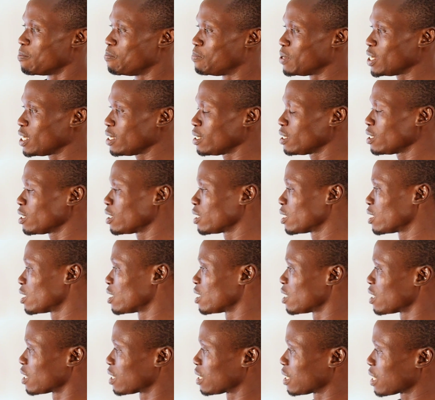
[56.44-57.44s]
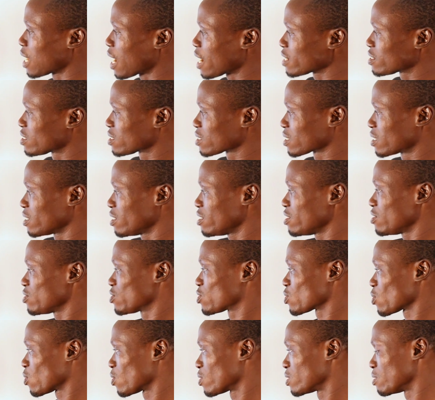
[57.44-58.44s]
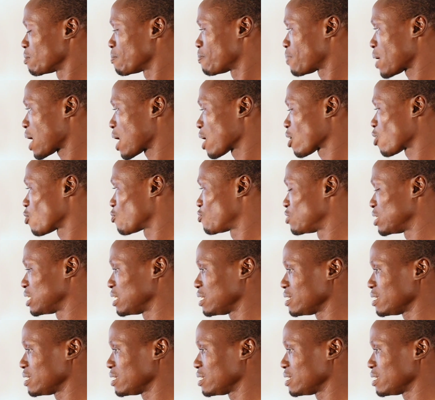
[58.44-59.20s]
B. Large scales on the back of a